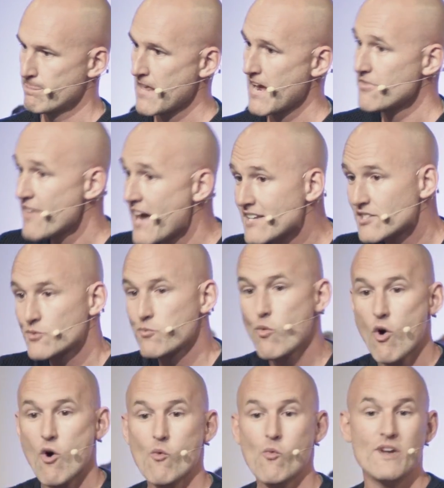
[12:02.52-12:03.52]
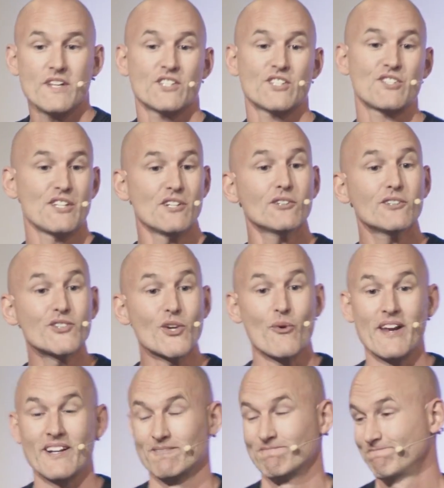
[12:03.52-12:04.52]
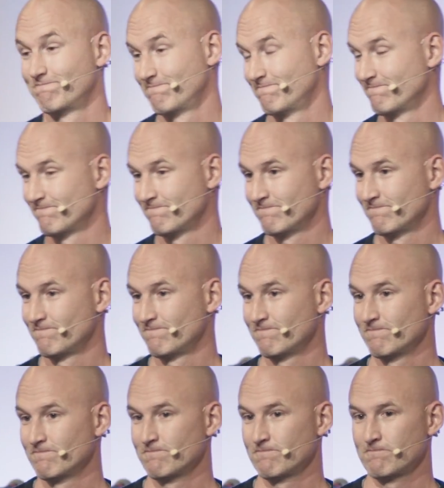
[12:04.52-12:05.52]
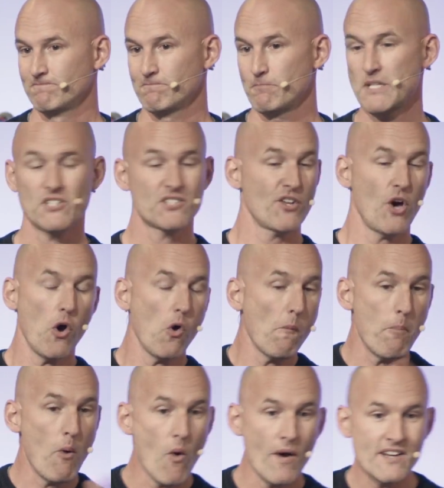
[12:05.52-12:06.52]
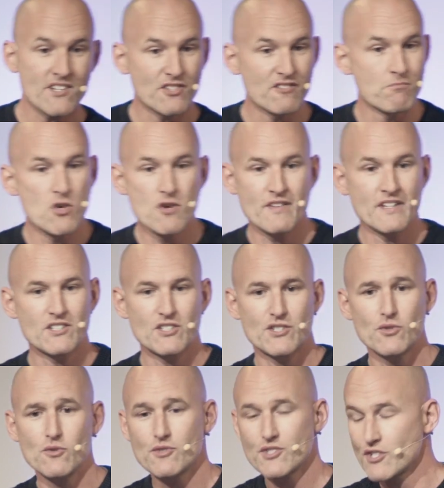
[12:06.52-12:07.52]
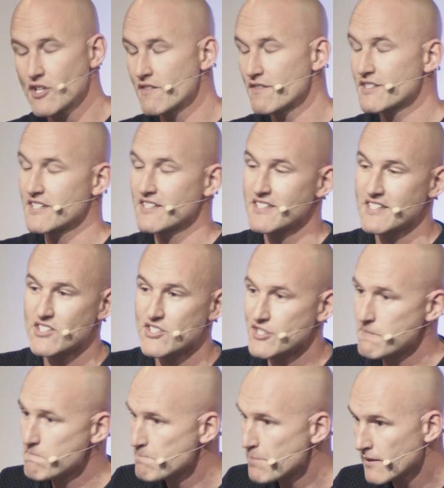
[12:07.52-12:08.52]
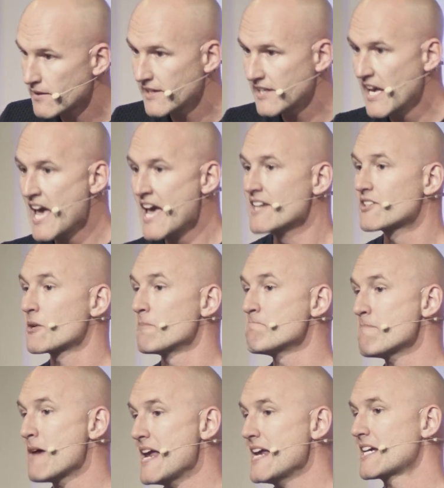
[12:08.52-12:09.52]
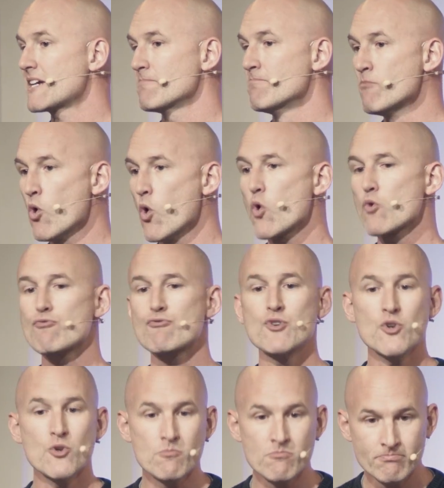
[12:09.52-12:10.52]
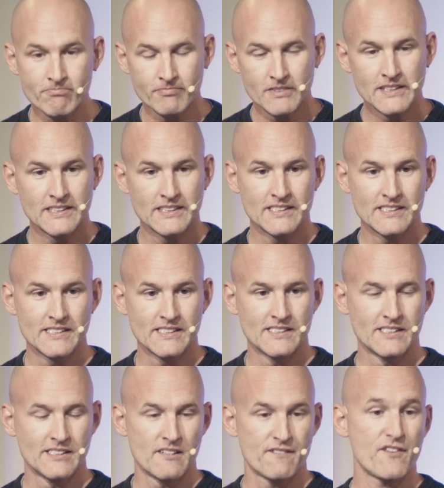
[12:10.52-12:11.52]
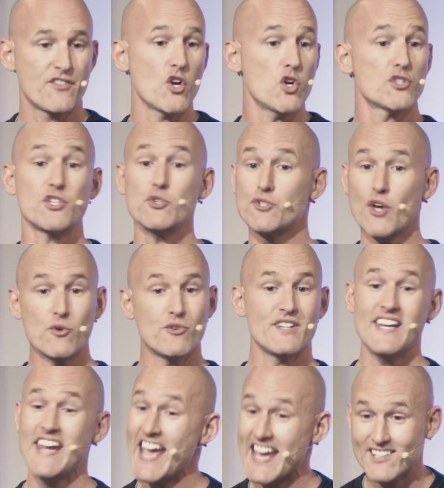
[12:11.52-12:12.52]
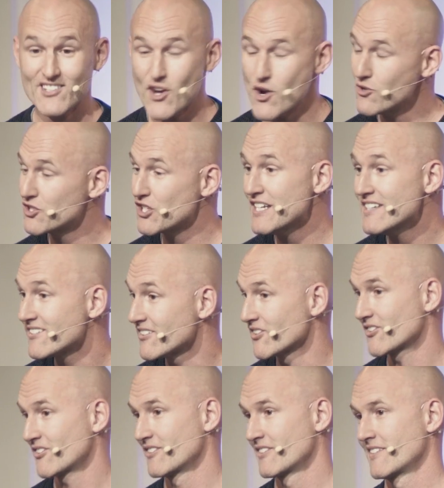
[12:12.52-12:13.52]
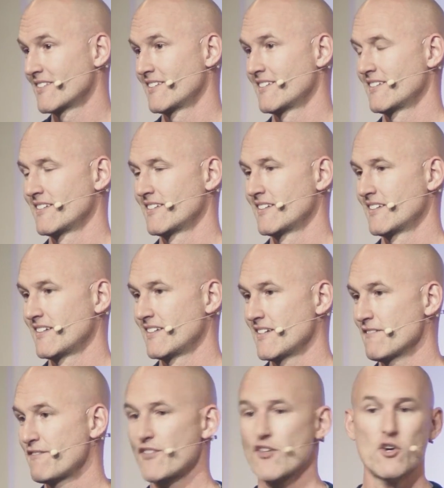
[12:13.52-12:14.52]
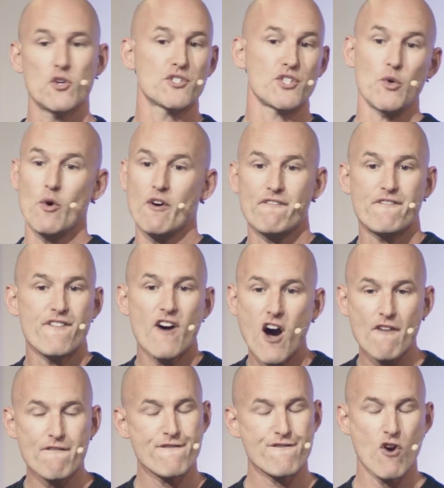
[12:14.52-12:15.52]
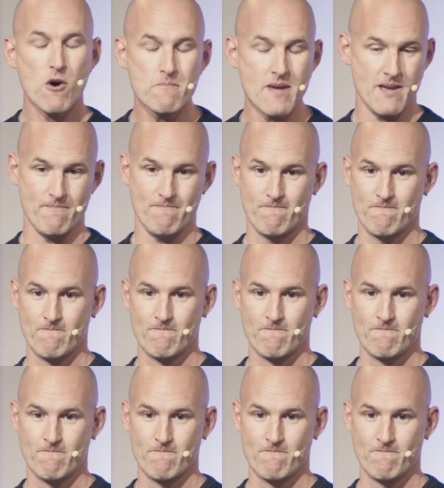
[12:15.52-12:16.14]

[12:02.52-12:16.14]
And that's what we're still doing. Because the whole point of moving to 2 services is simply to make more room for those who don't yet know Jesus, for those who are far from him,